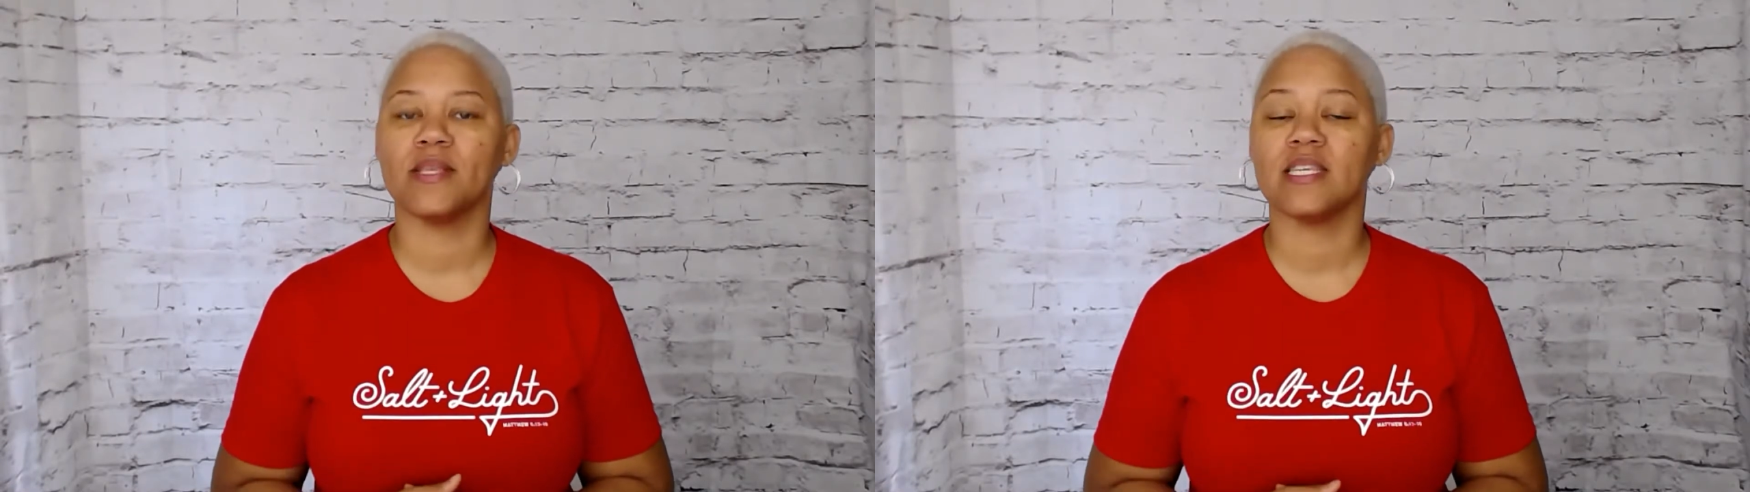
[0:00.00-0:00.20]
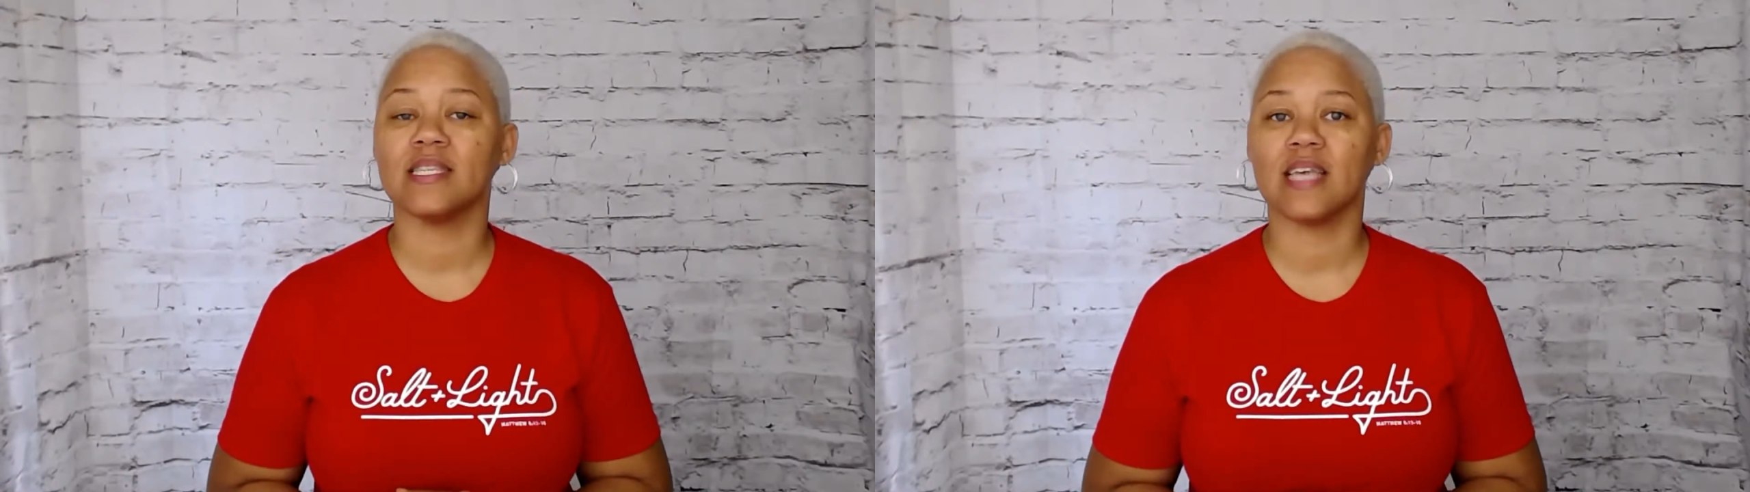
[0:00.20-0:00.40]

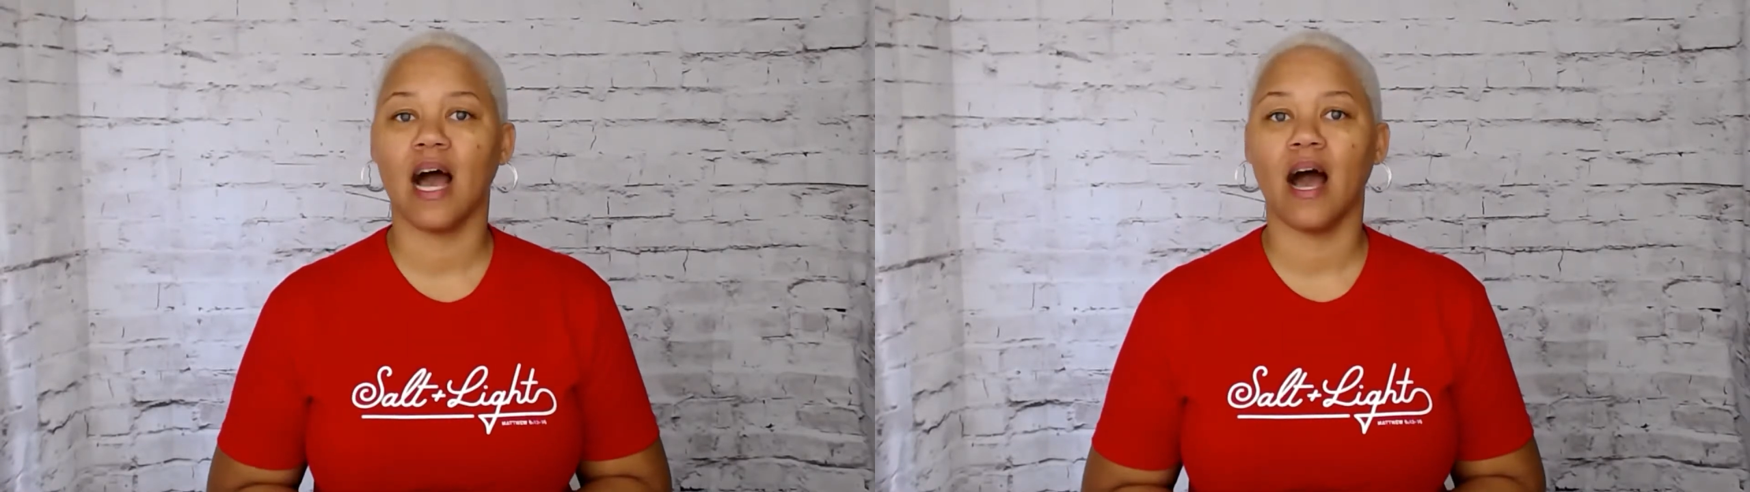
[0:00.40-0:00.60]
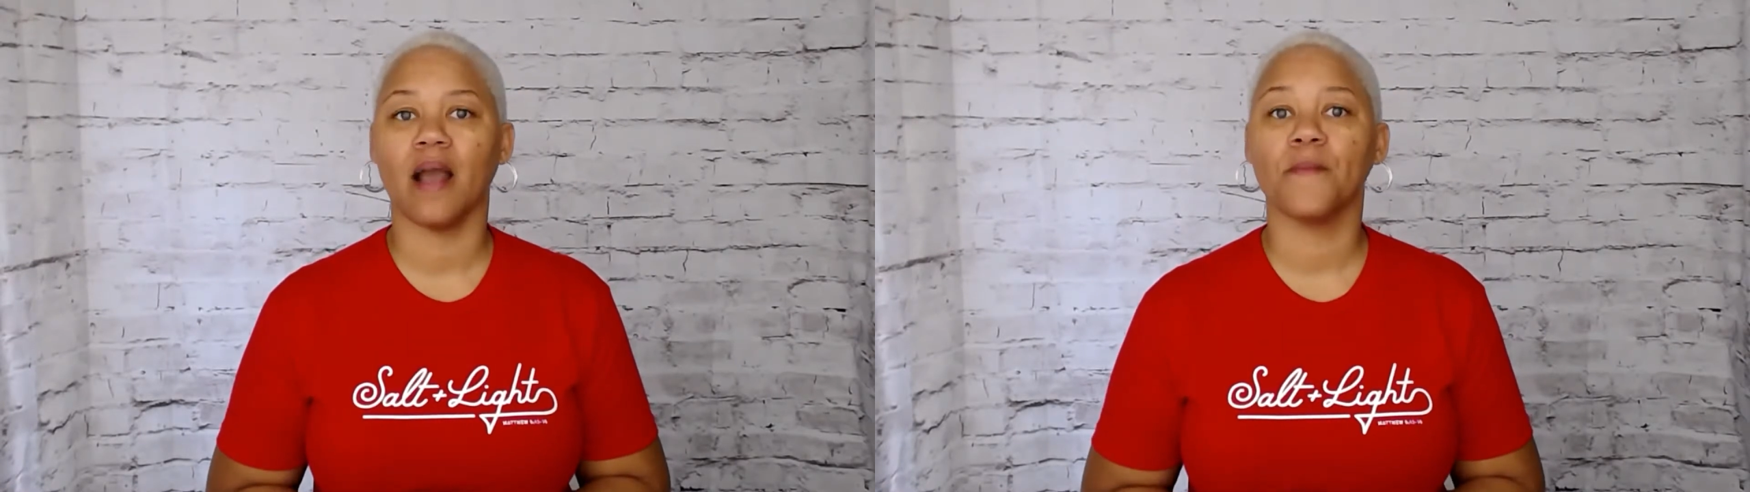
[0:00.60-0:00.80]

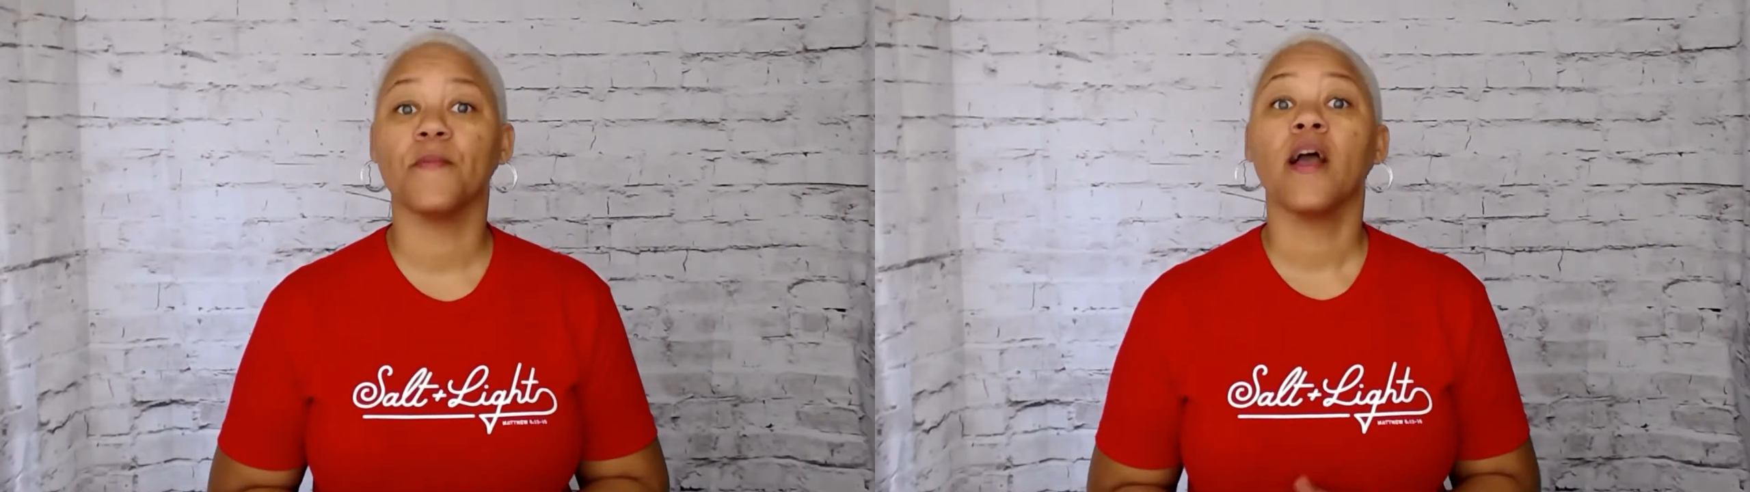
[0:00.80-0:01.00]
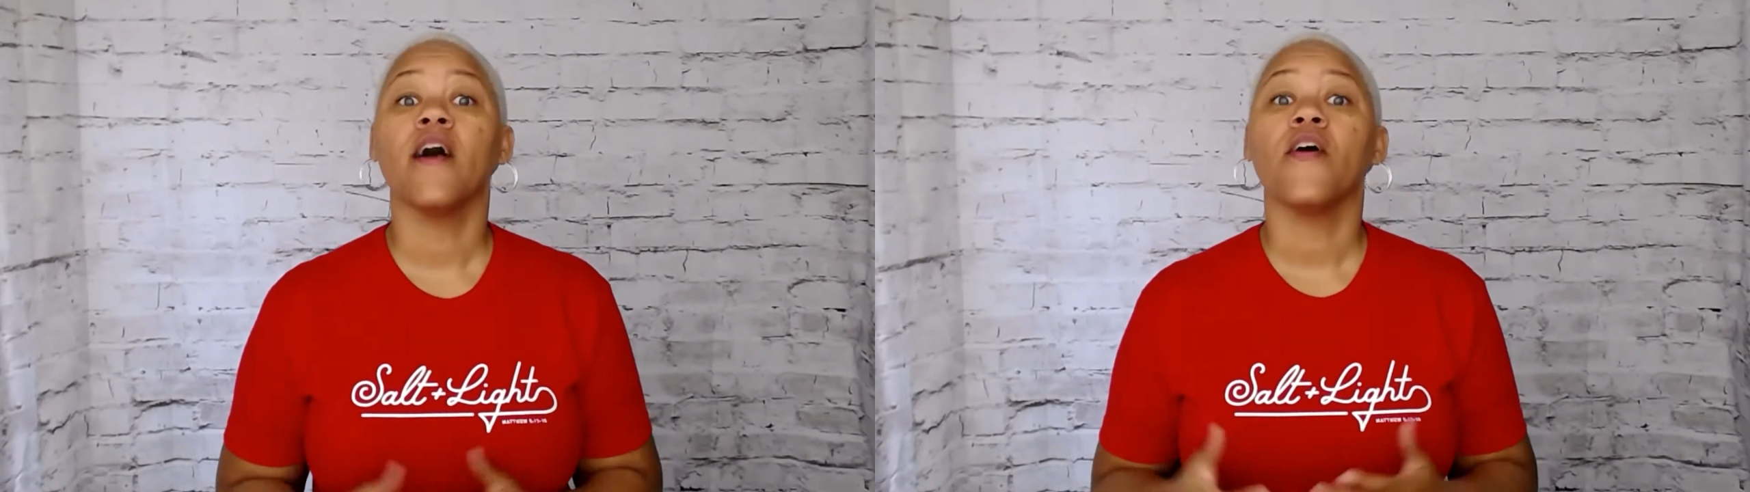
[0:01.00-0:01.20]
time.
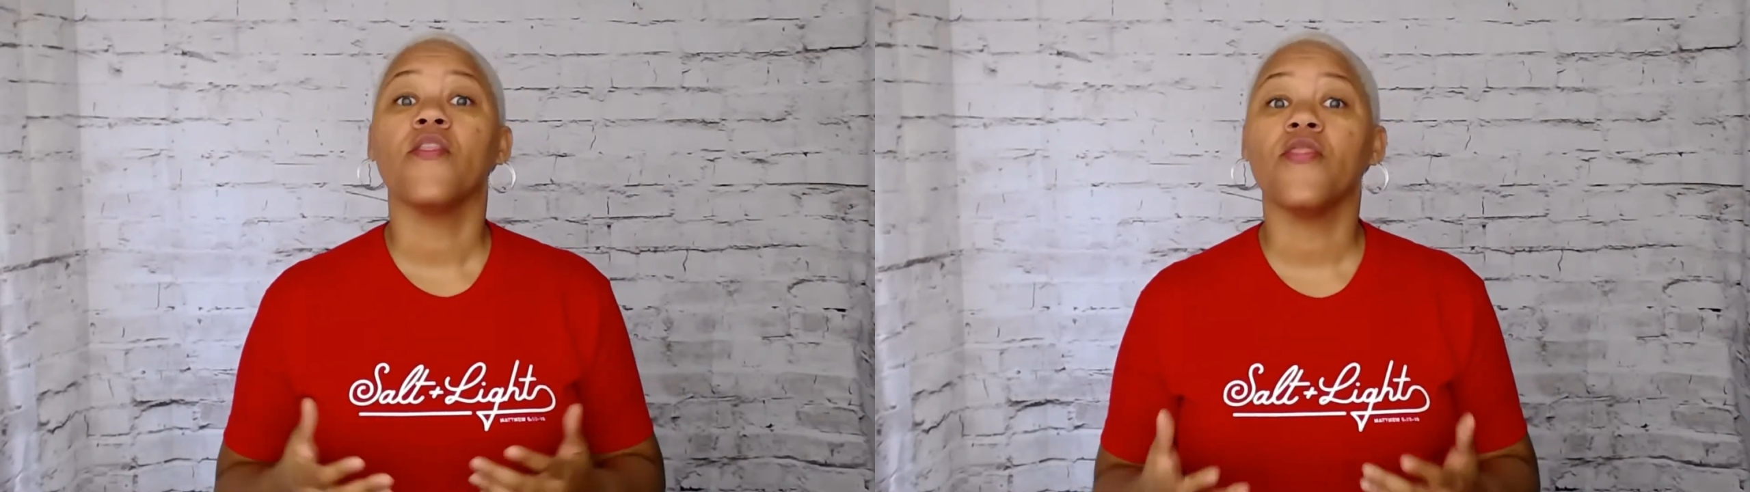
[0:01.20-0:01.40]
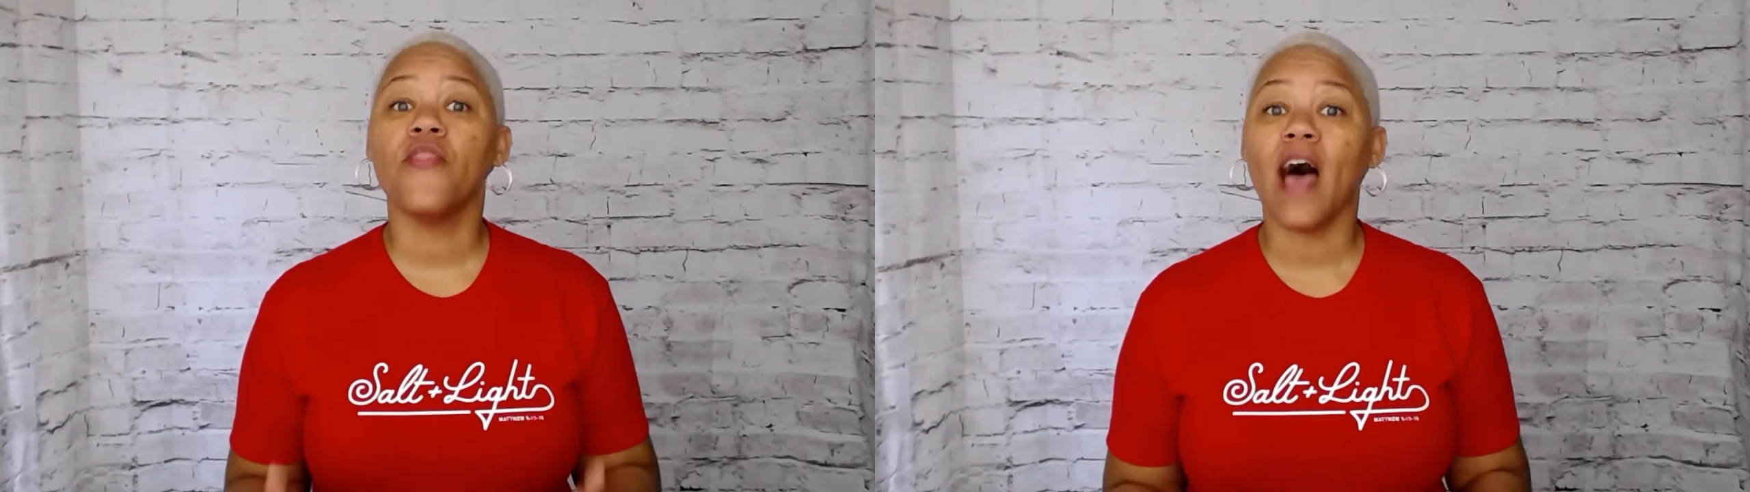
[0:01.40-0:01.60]

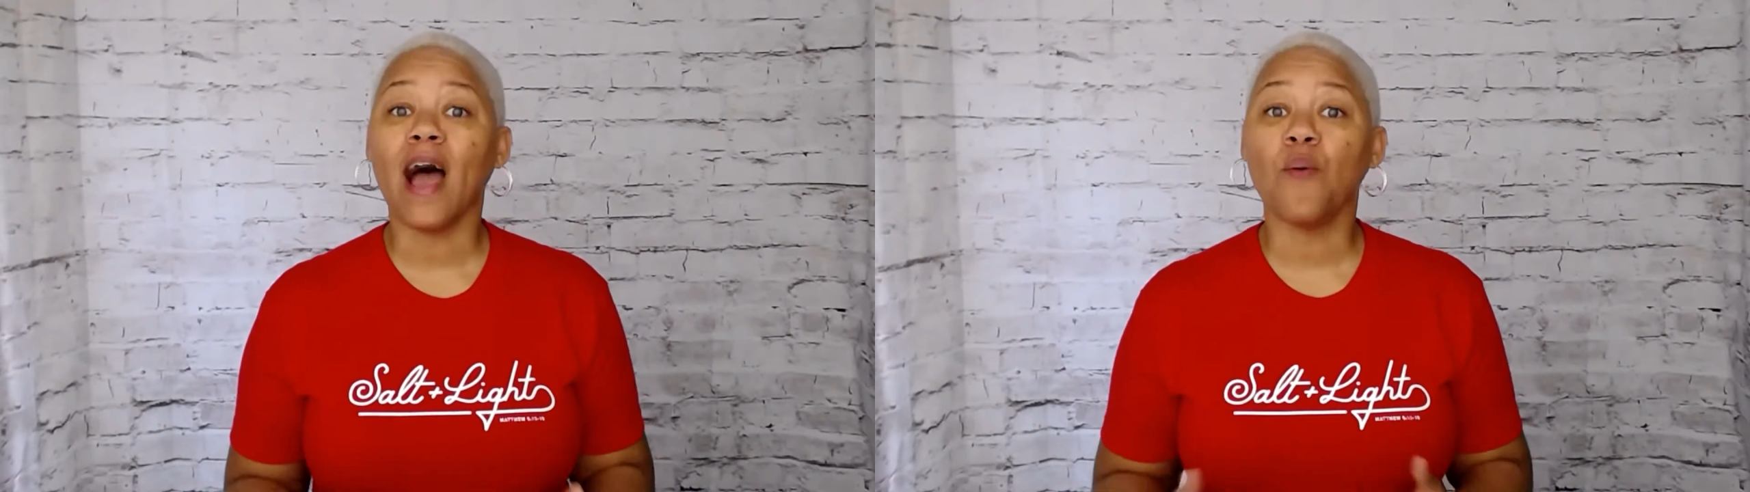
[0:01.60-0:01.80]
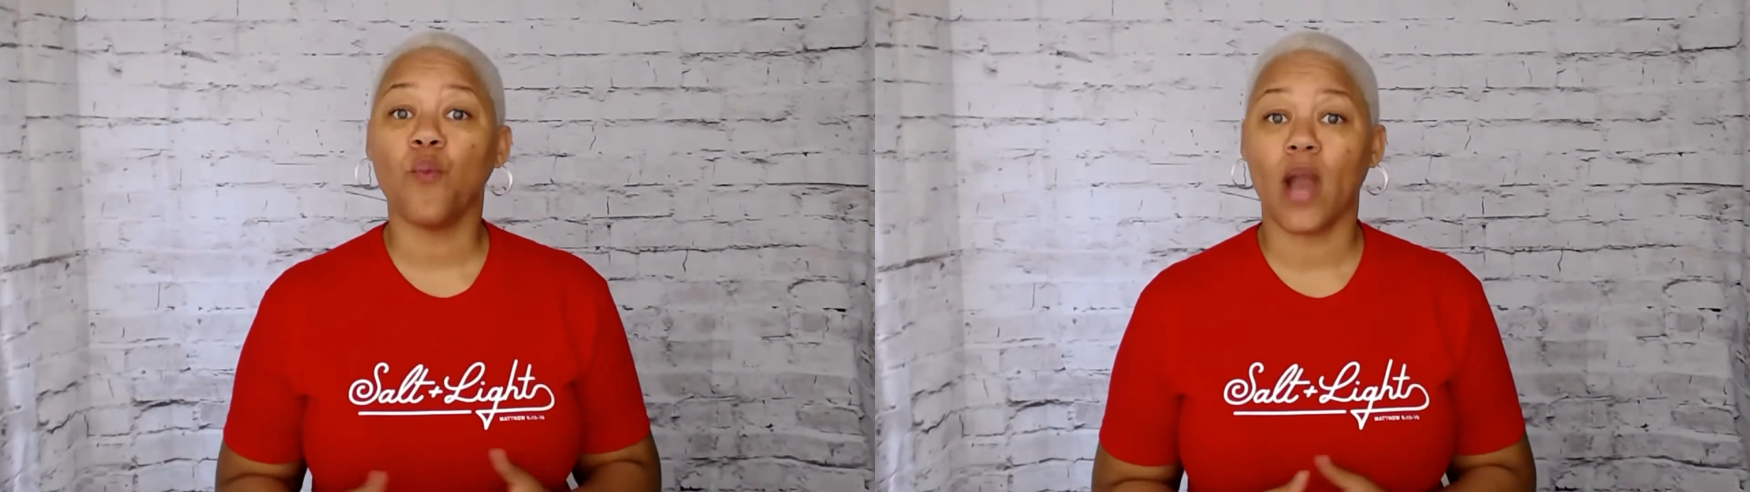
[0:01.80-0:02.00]
That
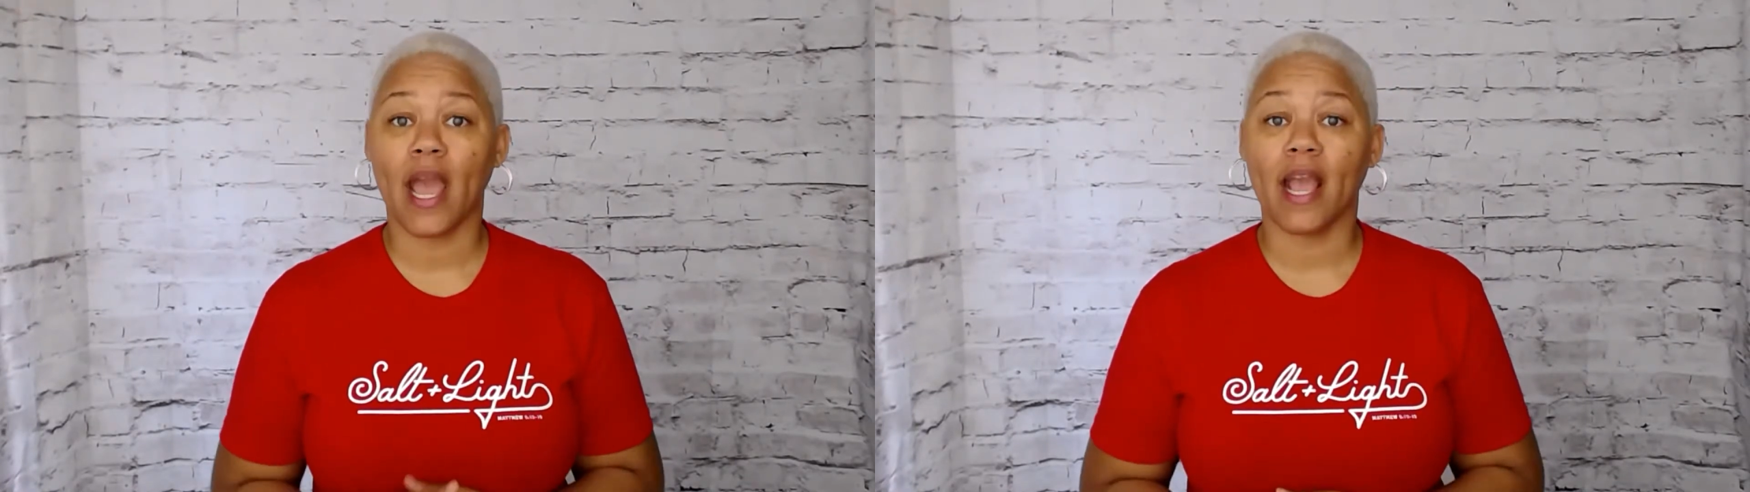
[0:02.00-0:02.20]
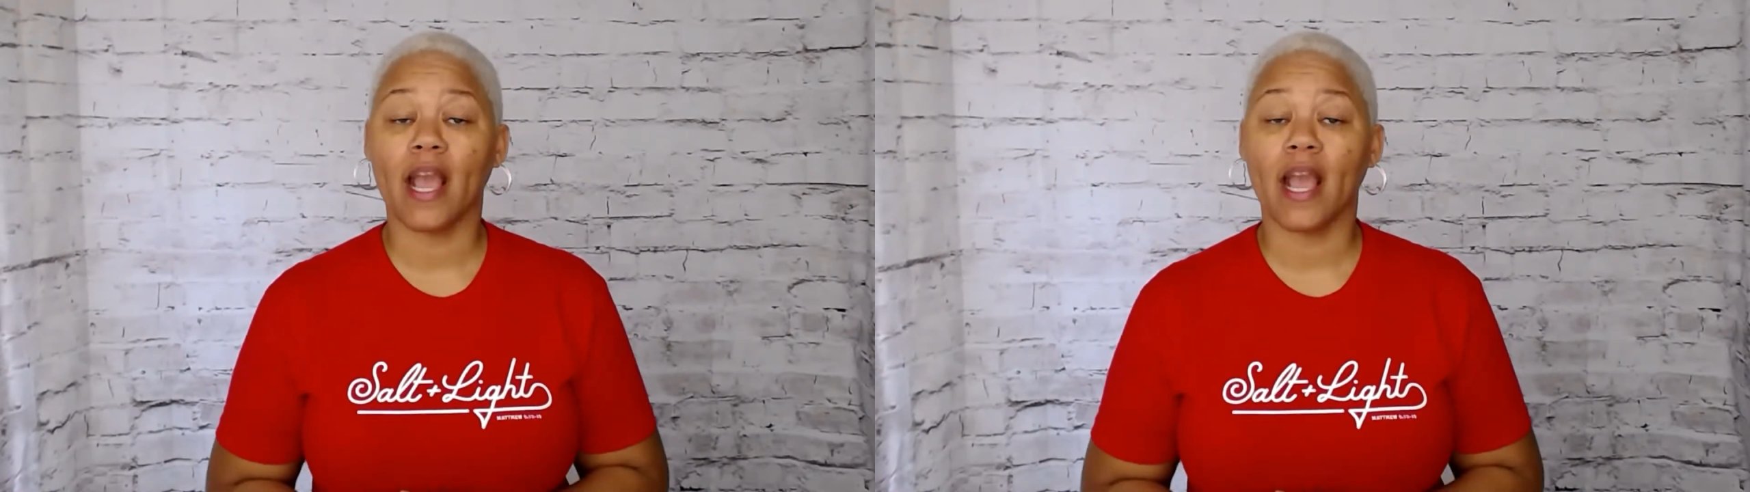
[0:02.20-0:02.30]
way,